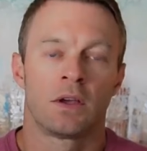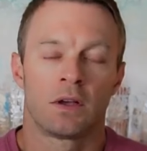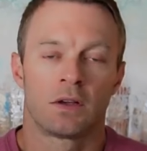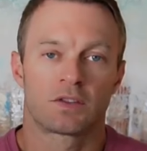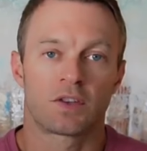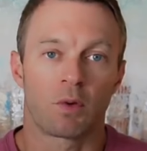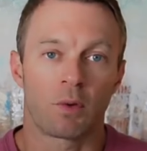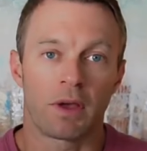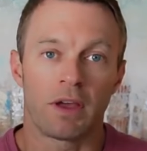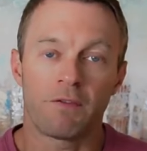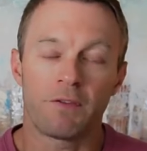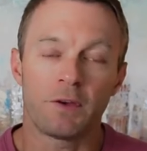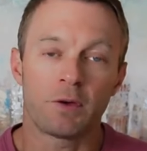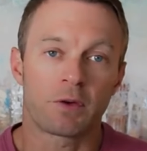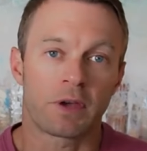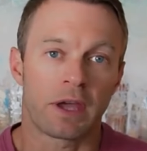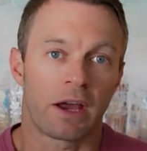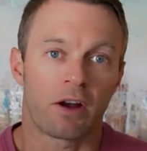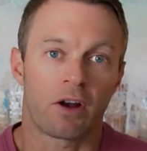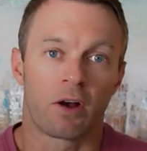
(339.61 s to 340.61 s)
So if you
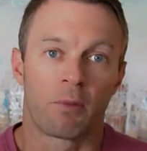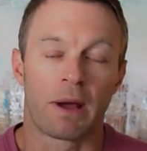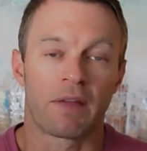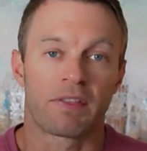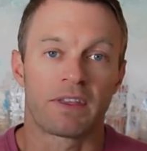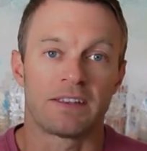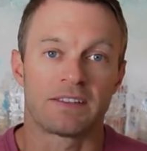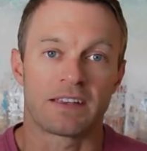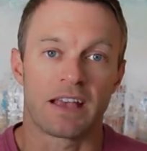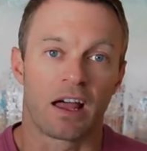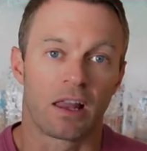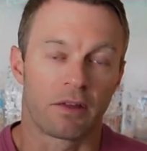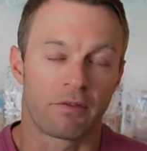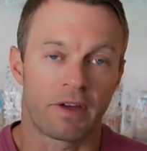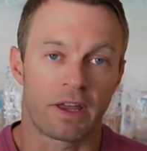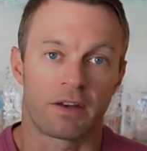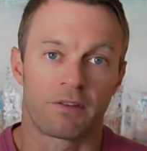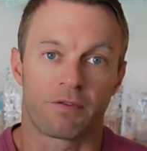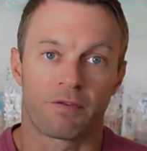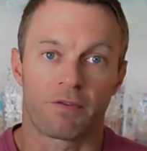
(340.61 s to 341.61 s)
care about these
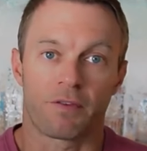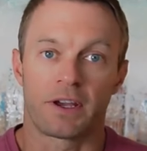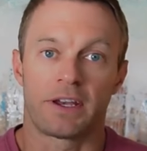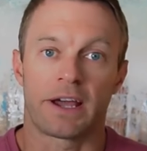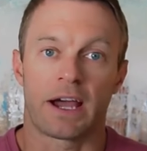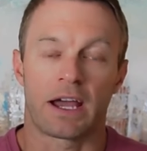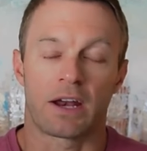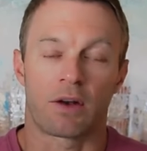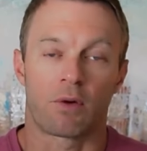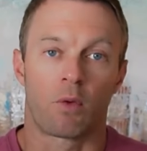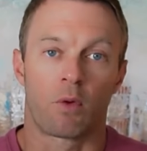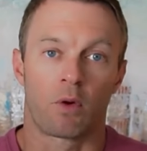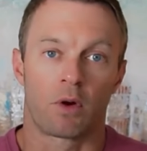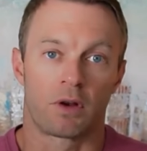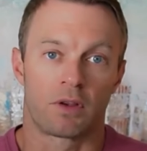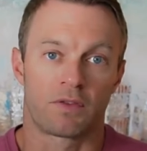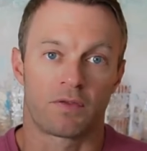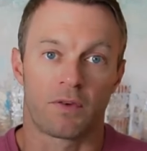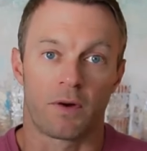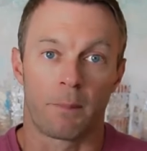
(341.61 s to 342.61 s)
elevated free night
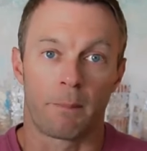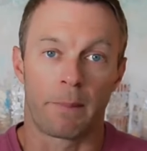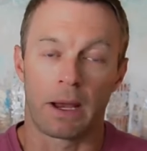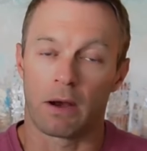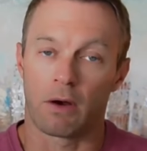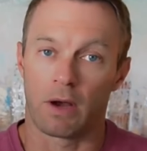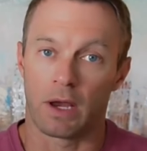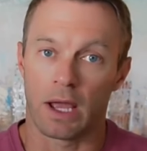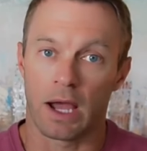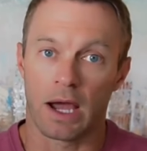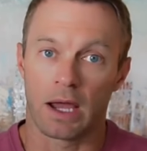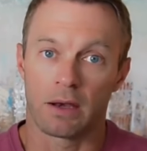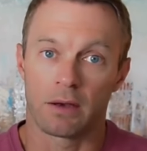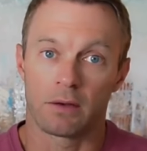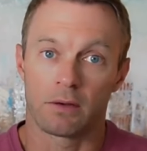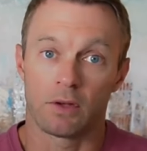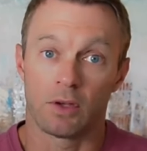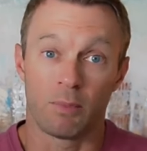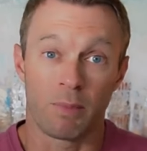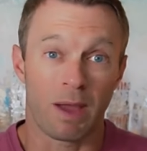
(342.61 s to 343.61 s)
awards from Marriott,
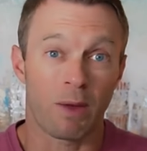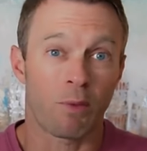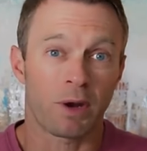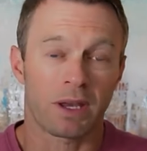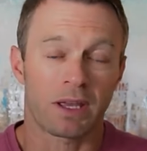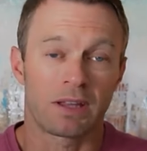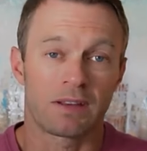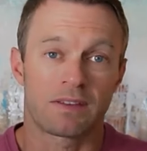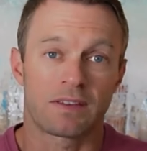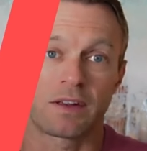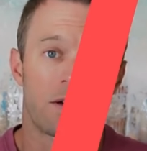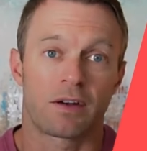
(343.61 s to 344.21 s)
you may want to consider